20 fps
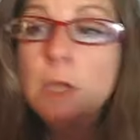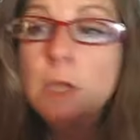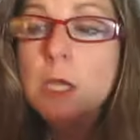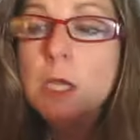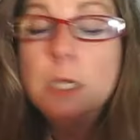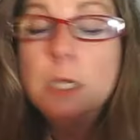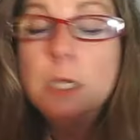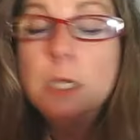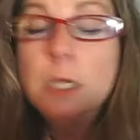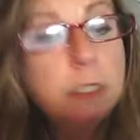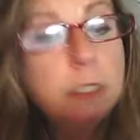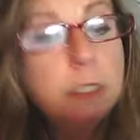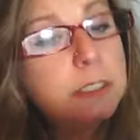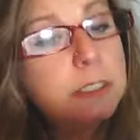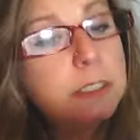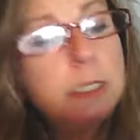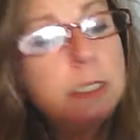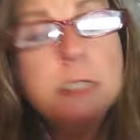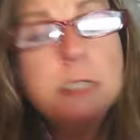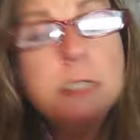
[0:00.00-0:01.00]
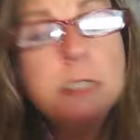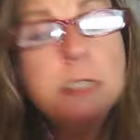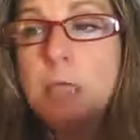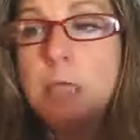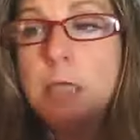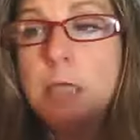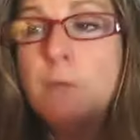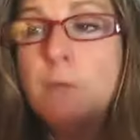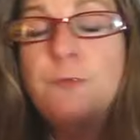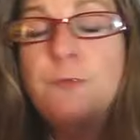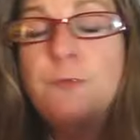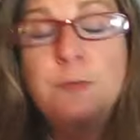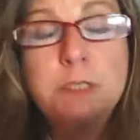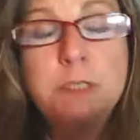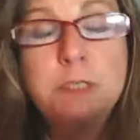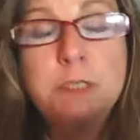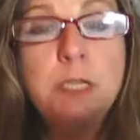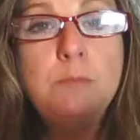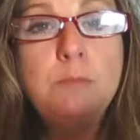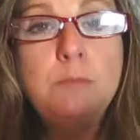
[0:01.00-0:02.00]
Listening to that
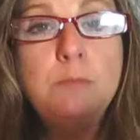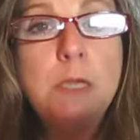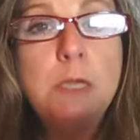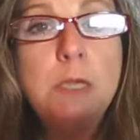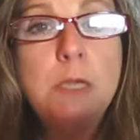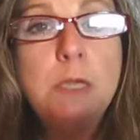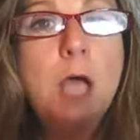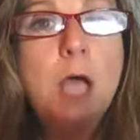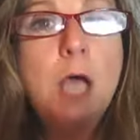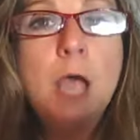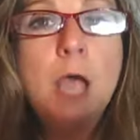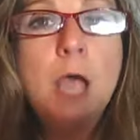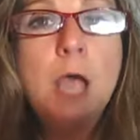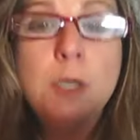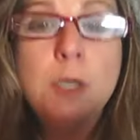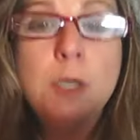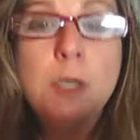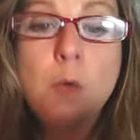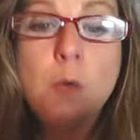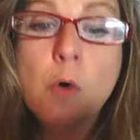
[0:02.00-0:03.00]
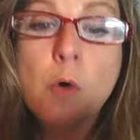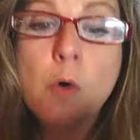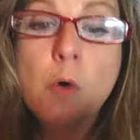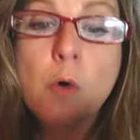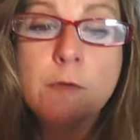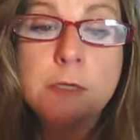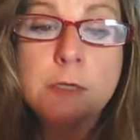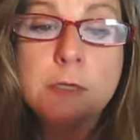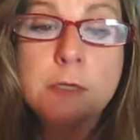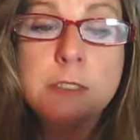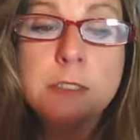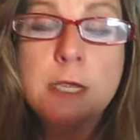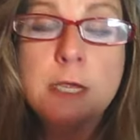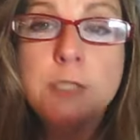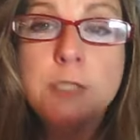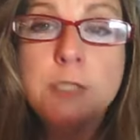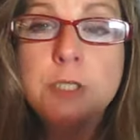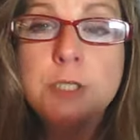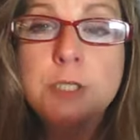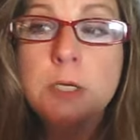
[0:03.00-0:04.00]
15-minute IBO
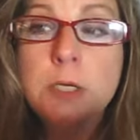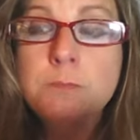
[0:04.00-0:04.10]
orientation.